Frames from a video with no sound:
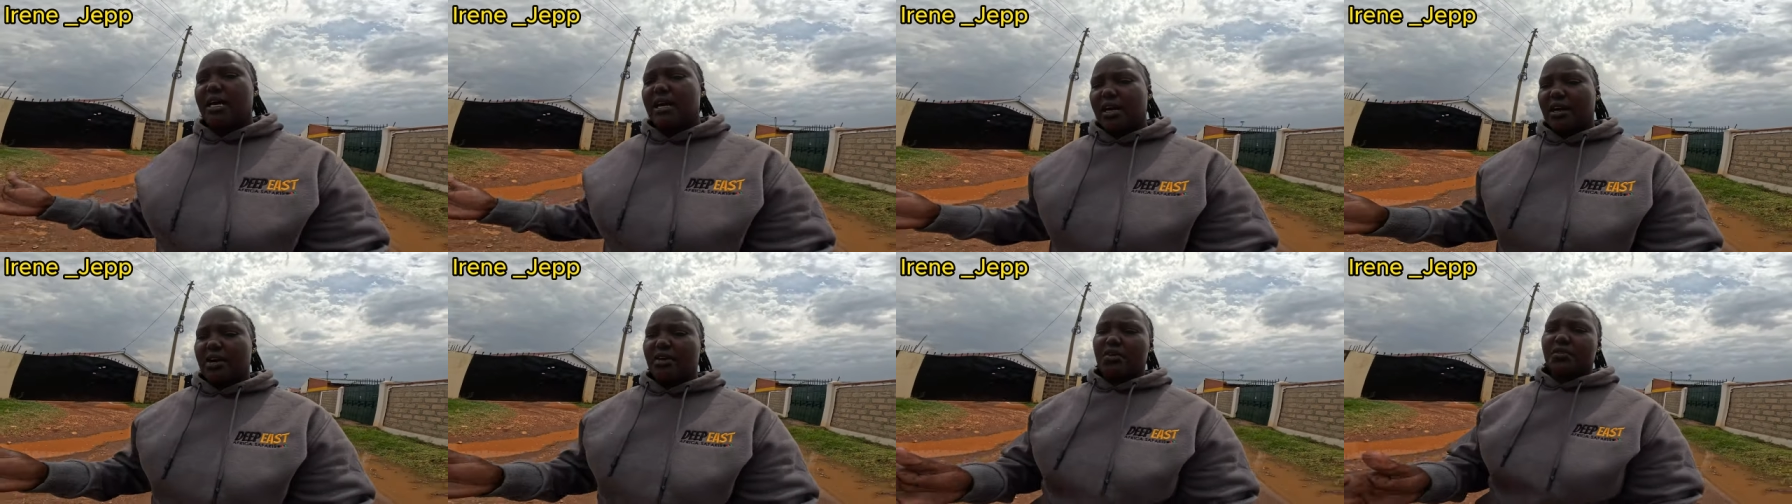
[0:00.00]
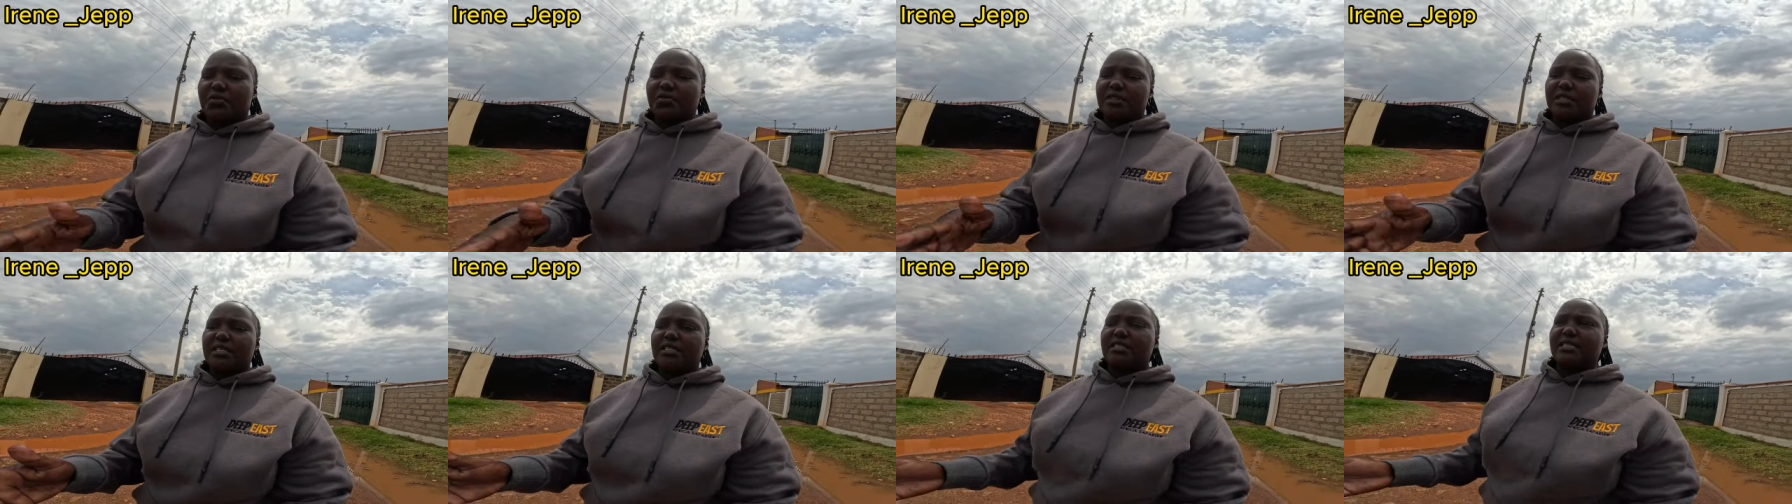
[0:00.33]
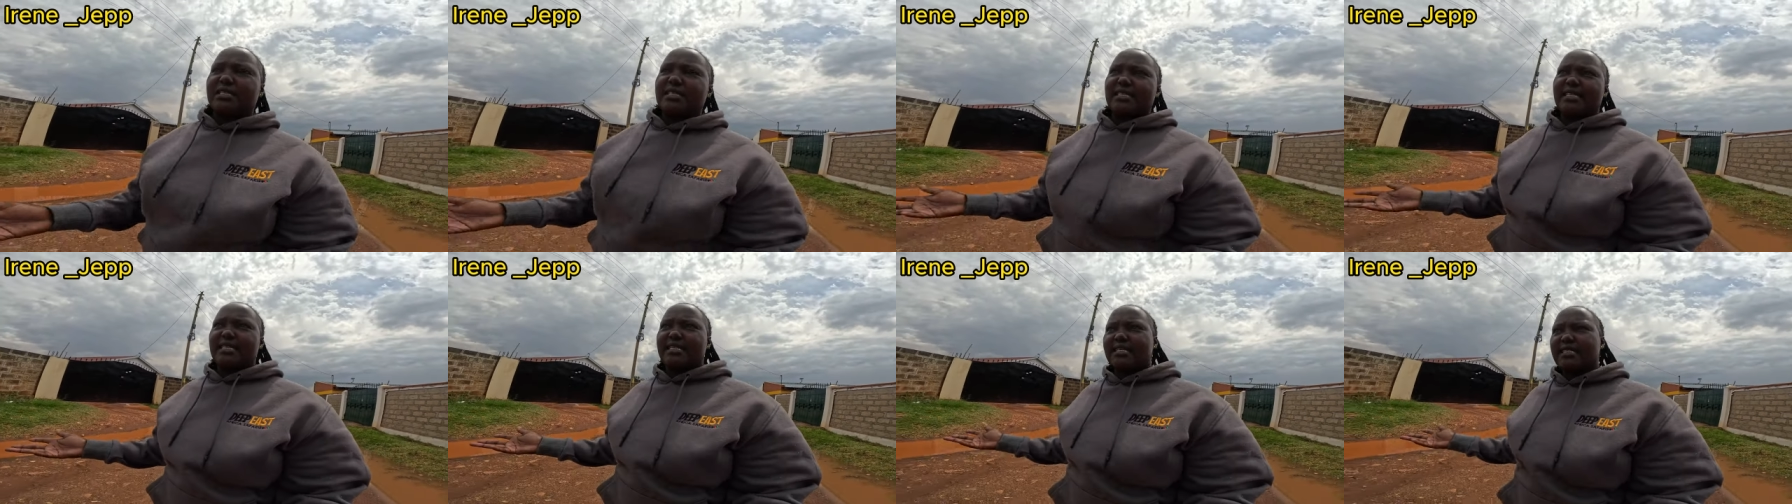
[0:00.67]
of
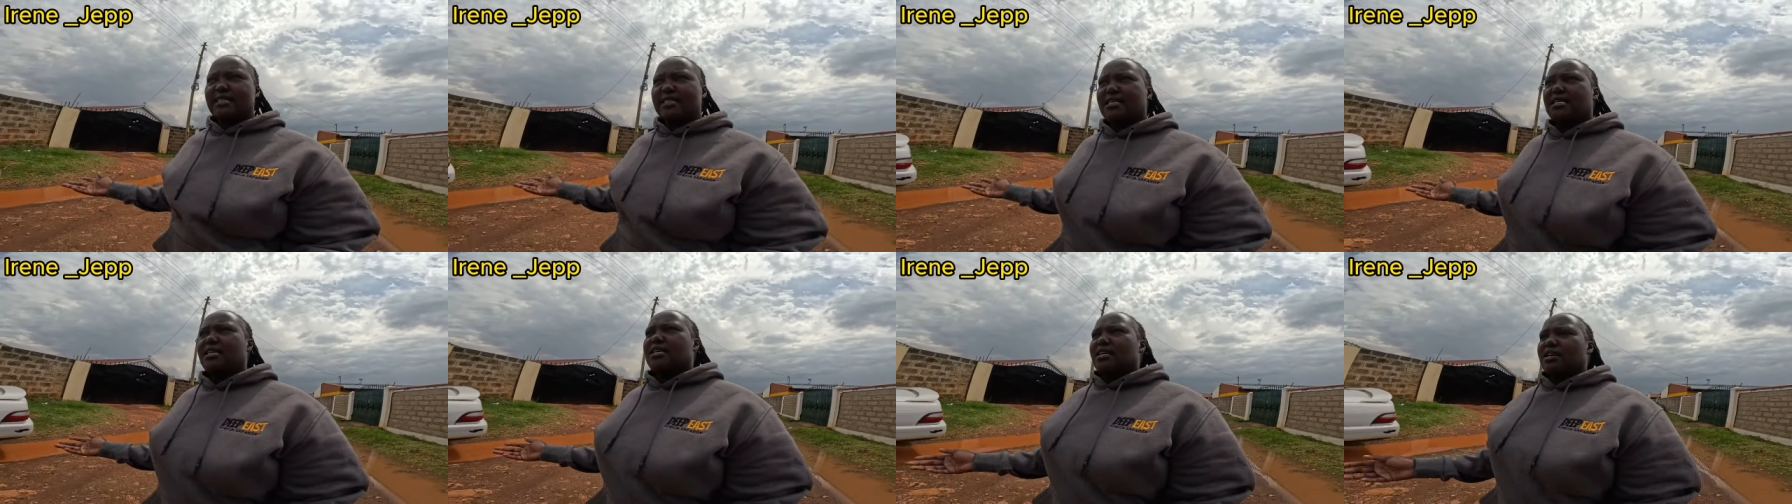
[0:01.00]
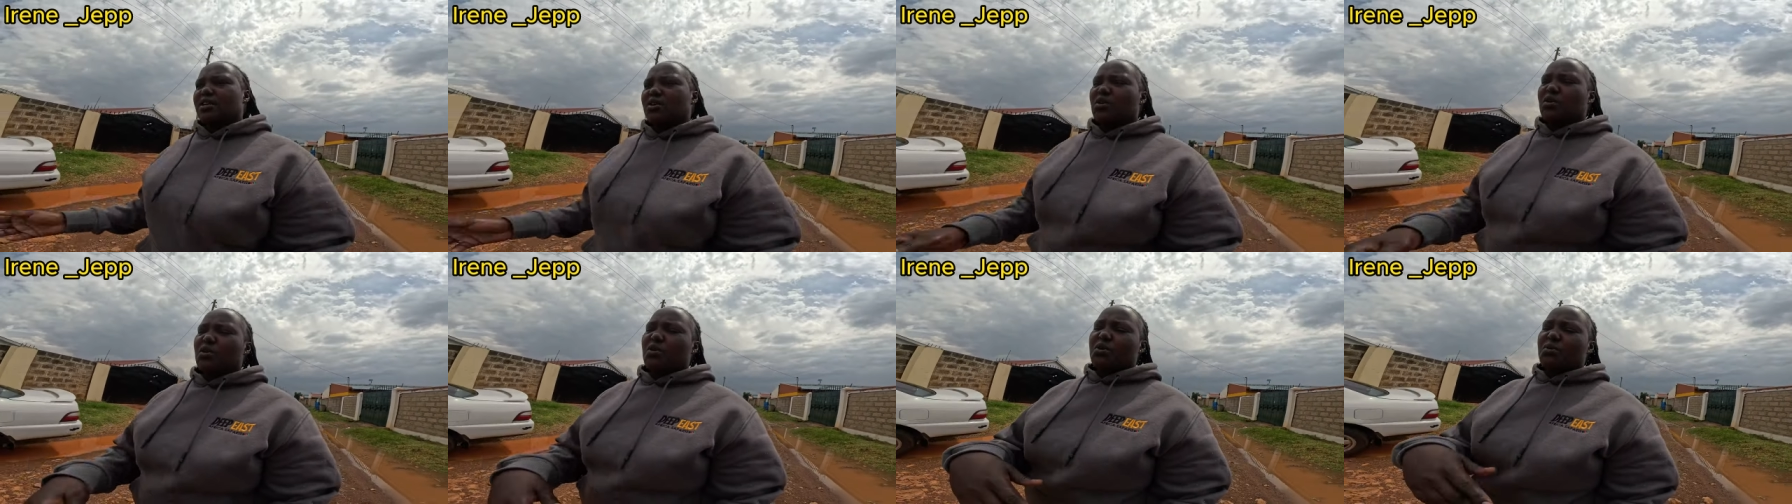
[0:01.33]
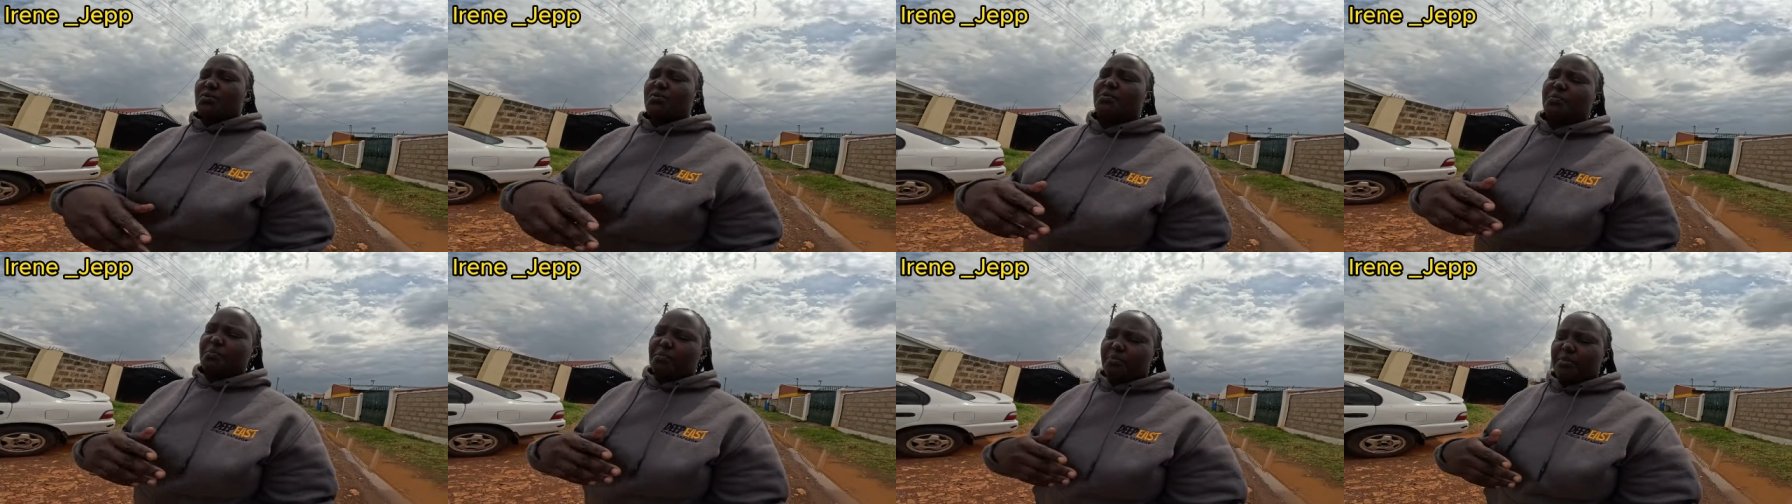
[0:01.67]
this day or